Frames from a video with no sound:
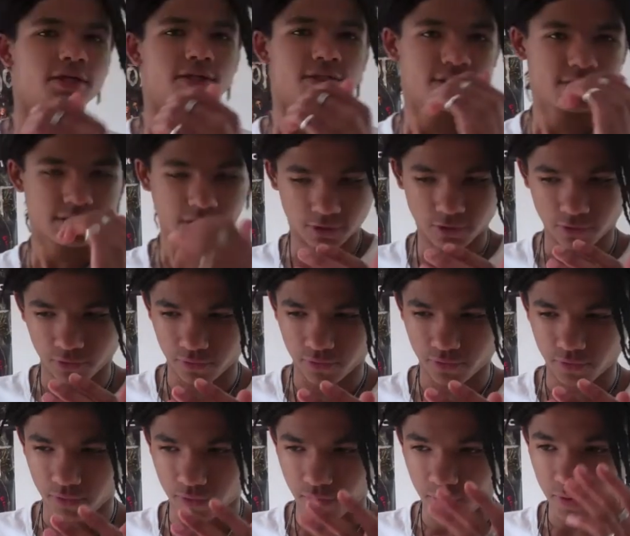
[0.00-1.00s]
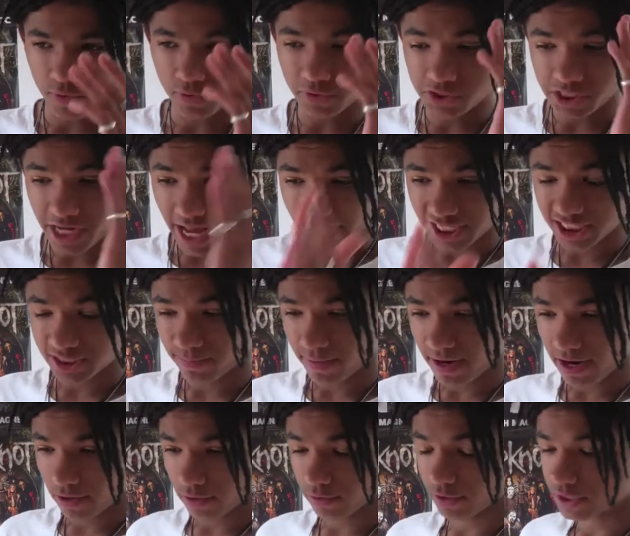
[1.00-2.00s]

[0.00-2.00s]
So, Jack Sparrow,